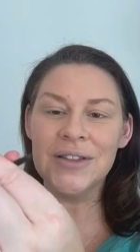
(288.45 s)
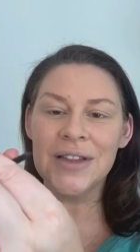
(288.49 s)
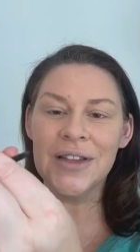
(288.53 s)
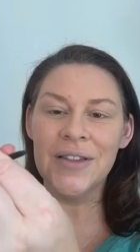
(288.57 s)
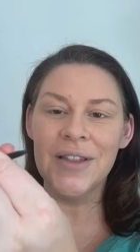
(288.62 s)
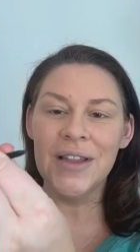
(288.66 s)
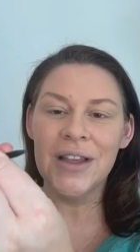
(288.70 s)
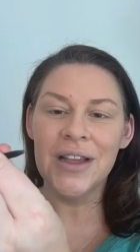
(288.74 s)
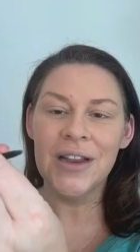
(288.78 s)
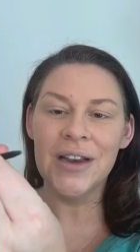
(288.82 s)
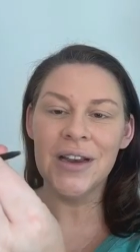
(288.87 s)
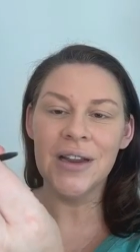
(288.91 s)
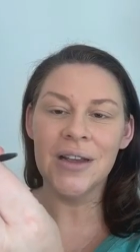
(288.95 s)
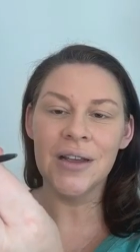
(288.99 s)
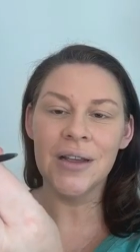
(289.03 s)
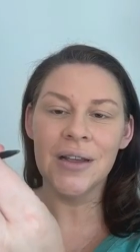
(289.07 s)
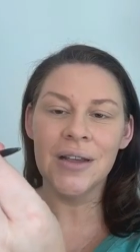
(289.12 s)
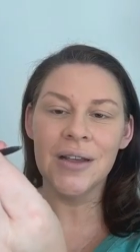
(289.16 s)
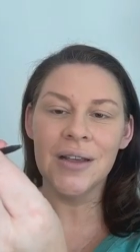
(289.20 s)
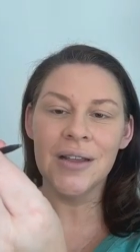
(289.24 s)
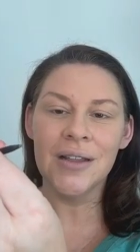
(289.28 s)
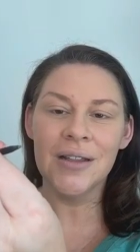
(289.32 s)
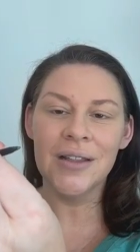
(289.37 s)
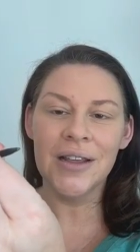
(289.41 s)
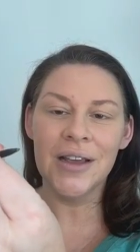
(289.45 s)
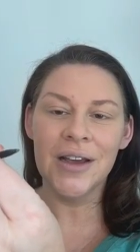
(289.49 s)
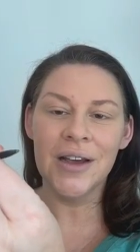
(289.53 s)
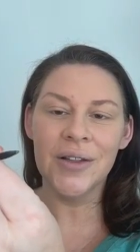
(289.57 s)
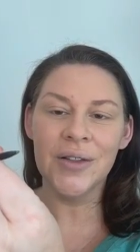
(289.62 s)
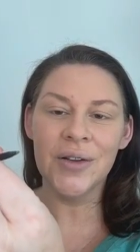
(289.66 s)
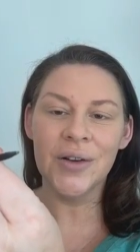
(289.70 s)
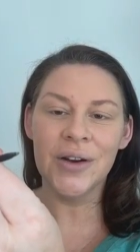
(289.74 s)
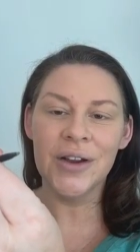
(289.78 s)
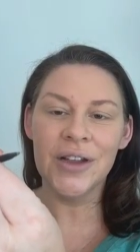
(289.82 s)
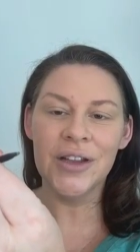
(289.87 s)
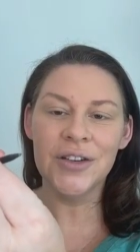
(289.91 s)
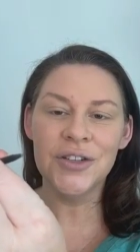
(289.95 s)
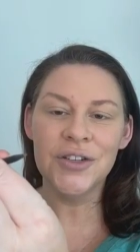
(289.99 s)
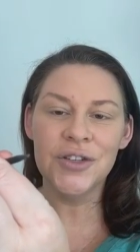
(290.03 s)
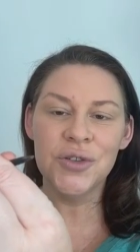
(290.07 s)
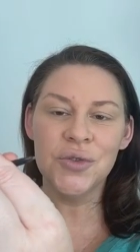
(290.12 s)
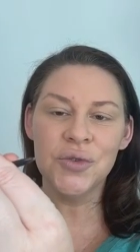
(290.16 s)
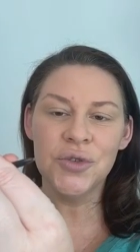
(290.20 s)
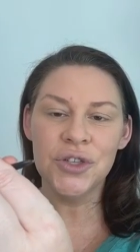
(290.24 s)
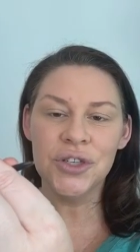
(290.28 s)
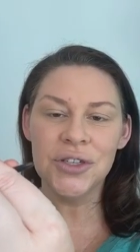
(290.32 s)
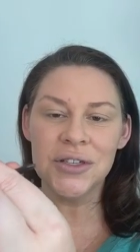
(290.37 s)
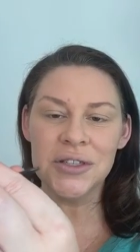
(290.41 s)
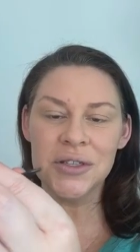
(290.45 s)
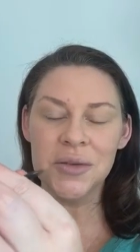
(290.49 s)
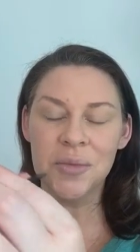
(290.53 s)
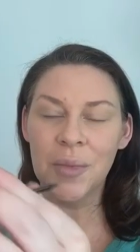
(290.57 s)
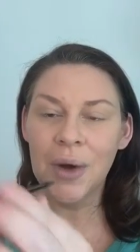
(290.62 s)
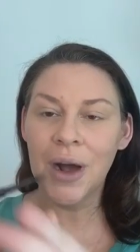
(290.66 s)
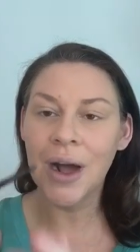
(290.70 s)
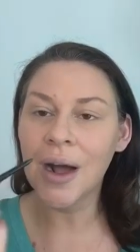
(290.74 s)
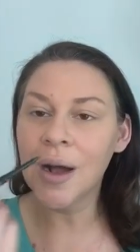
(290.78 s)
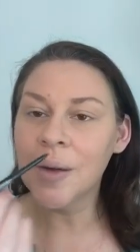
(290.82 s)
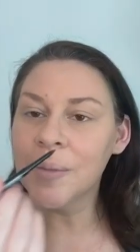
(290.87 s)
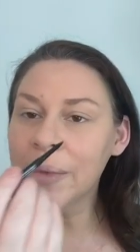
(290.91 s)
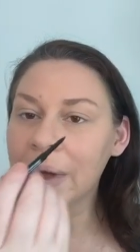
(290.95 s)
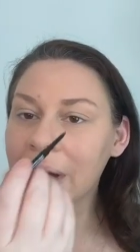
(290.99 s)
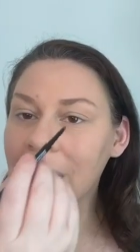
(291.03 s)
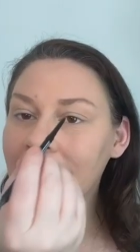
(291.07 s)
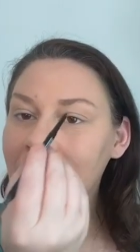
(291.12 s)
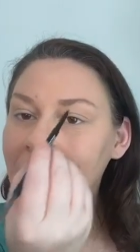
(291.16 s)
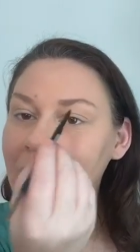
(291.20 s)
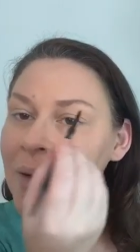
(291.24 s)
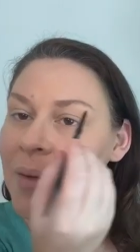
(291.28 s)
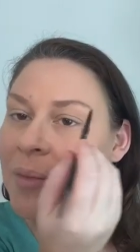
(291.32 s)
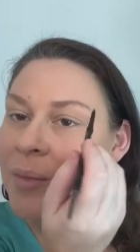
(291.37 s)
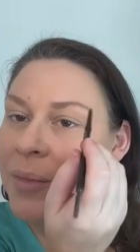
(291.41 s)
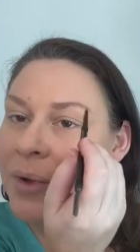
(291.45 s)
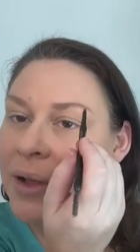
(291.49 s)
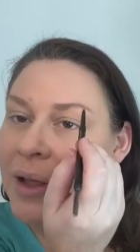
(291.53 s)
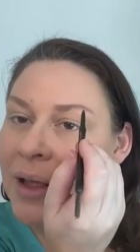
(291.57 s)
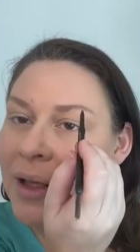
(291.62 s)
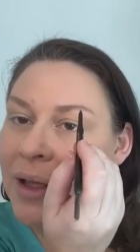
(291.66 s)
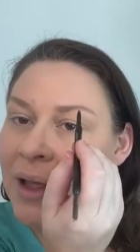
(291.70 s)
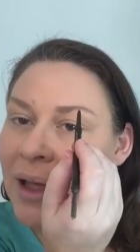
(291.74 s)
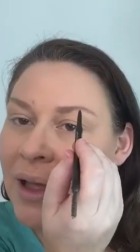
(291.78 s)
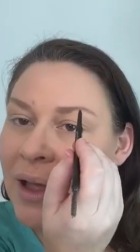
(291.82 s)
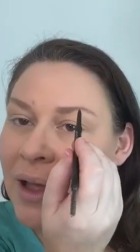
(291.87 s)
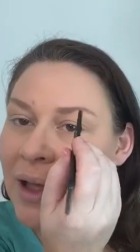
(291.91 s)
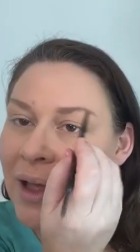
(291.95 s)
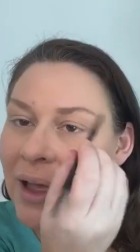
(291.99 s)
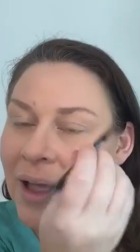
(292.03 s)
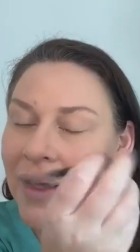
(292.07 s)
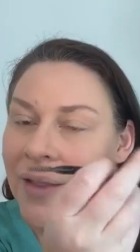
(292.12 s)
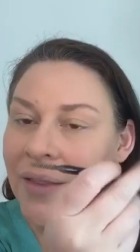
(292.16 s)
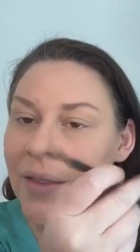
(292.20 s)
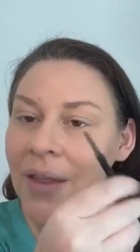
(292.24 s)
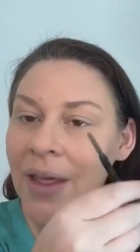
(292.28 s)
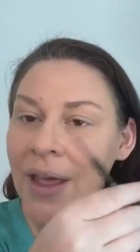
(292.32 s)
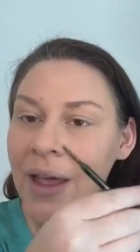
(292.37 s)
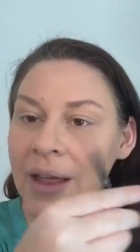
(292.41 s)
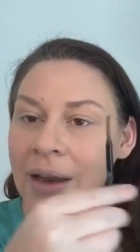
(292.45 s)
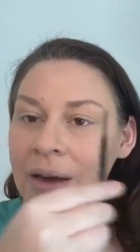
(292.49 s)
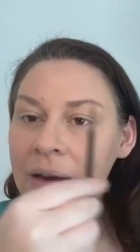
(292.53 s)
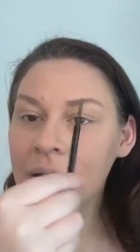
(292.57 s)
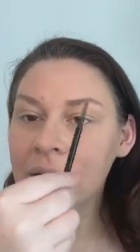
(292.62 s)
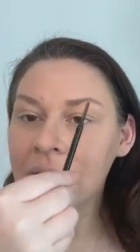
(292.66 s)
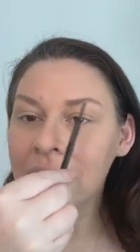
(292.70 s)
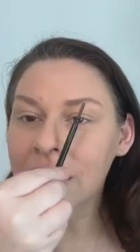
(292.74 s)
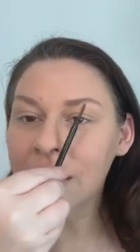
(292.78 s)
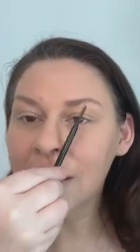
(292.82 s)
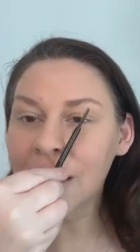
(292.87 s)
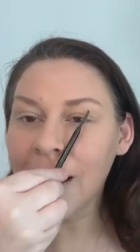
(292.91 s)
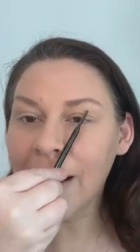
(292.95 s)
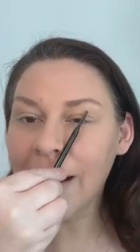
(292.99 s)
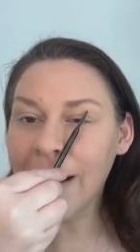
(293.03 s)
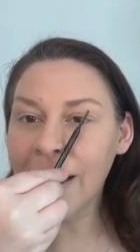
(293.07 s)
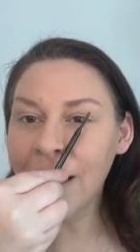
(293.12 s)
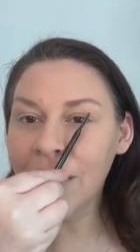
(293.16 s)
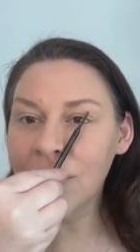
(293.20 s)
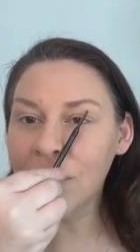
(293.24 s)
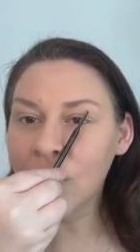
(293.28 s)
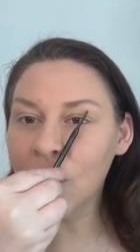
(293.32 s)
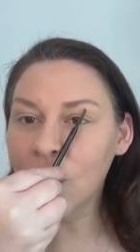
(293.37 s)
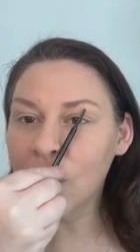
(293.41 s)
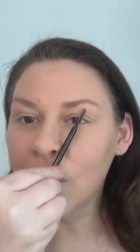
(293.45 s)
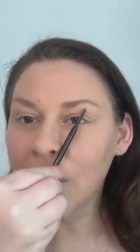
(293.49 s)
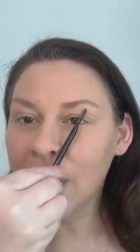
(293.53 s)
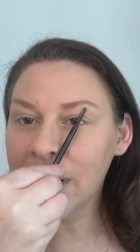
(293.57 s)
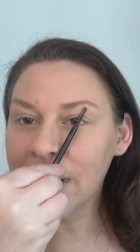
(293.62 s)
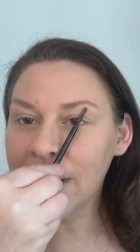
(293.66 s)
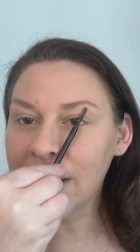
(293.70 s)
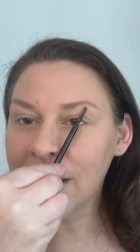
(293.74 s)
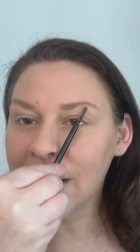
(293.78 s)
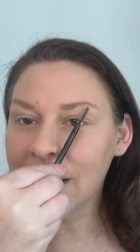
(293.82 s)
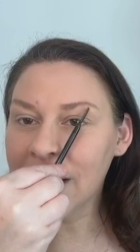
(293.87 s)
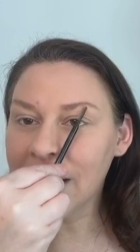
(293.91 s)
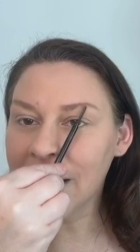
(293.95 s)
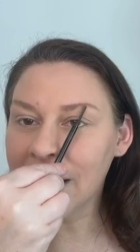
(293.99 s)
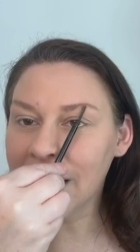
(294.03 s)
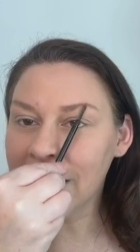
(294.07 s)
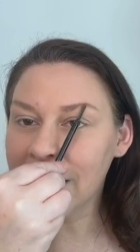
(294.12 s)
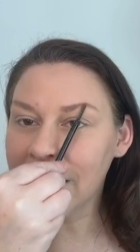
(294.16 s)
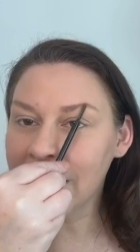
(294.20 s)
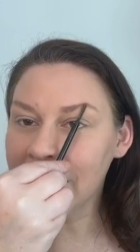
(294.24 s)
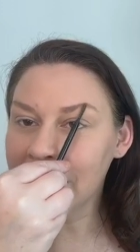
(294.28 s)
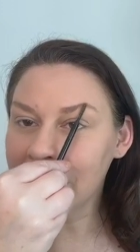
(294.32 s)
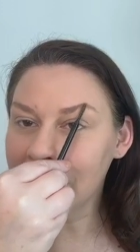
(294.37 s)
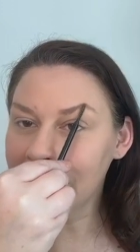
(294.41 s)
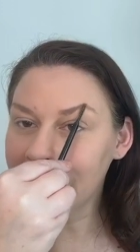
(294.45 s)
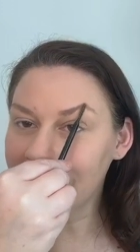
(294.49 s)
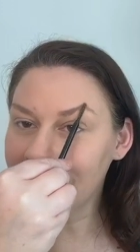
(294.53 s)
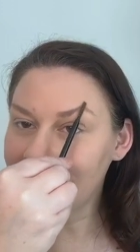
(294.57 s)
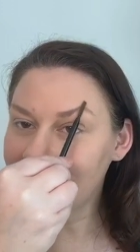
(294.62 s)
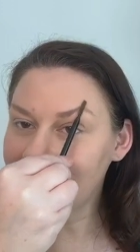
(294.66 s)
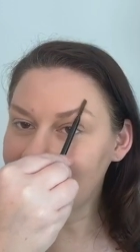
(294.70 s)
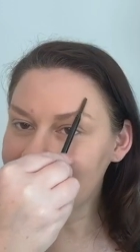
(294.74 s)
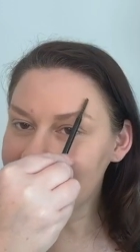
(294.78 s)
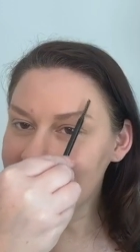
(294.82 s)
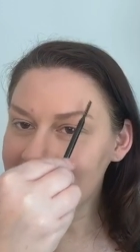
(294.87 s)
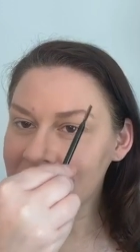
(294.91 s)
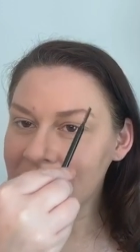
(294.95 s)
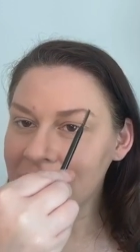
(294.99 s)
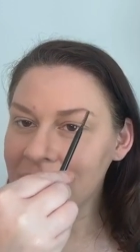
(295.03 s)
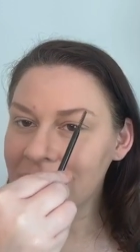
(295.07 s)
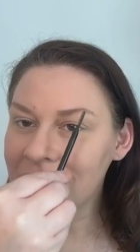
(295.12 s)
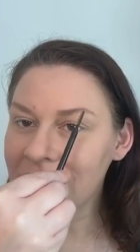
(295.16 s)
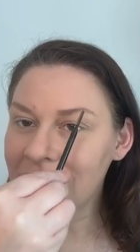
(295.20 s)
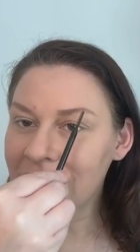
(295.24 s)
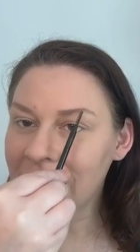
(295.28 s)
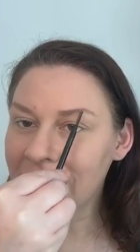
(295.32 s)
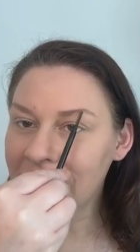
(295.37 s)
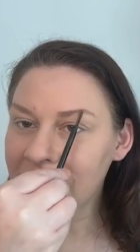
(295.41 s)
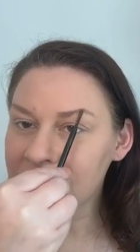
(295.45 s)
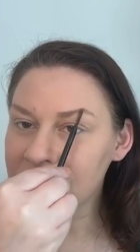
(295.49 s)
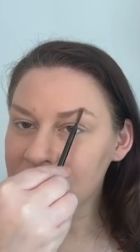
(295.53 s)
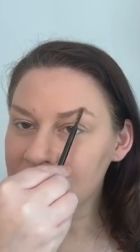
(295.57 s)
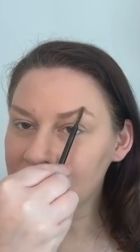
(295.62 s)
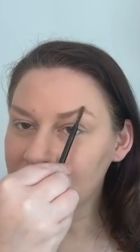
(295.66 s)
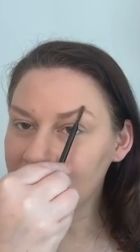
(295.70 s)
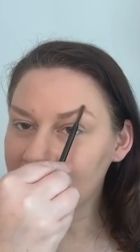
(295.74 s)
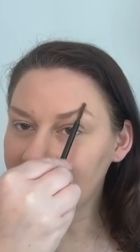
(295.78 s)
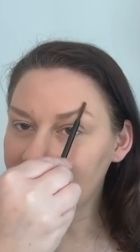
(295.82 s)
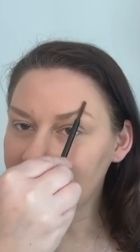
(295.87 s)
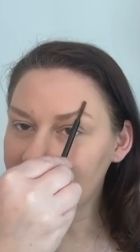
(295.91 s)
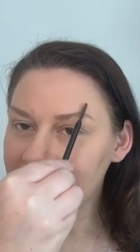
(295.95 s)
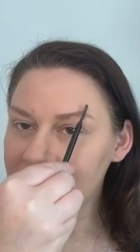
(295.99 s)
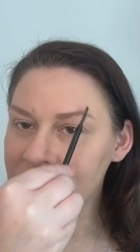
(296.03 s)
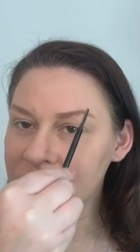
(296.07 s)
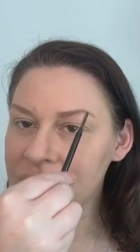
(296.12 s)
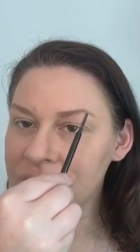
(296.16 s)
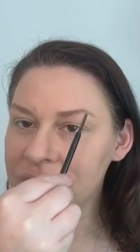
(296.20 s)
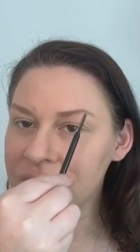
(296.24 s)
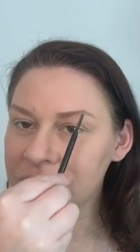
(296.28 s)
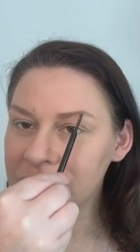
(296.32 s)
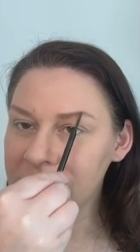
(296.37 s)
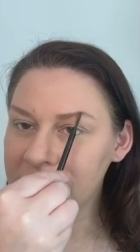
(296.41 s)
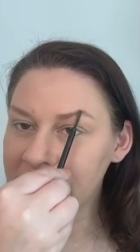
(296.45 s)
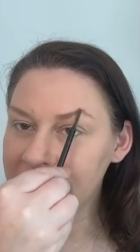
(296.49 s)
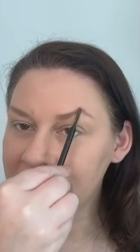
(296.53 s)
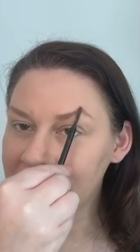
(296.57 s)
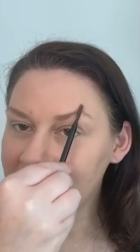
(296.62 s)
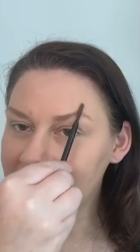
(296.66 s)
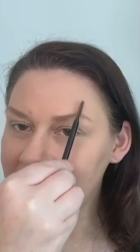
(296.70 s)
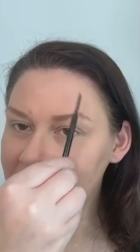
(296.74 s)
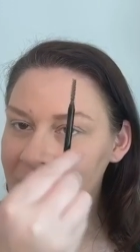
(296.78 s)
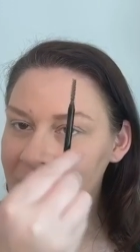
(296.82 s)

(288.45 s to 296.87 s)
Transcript: And then the other end, you just pop up and then I have one eye that has a natural arch to it,